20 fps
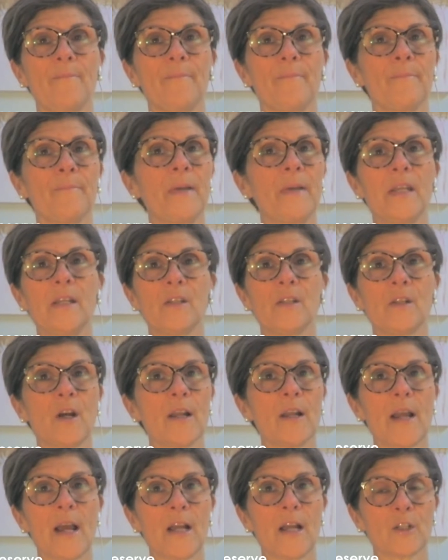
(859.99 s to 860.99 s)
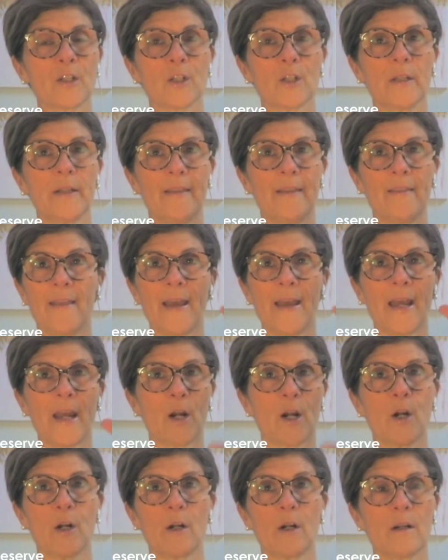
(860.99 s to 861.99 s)
but he's not actually
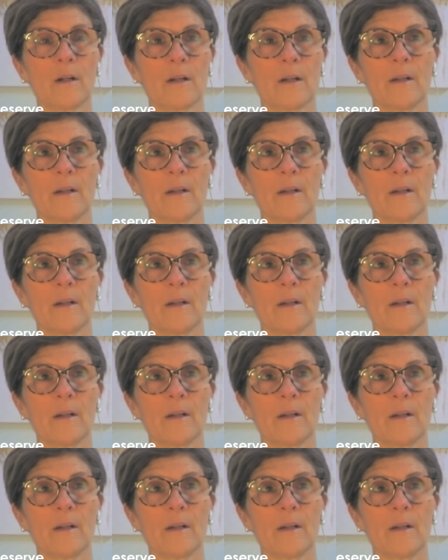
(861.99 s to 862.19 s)
there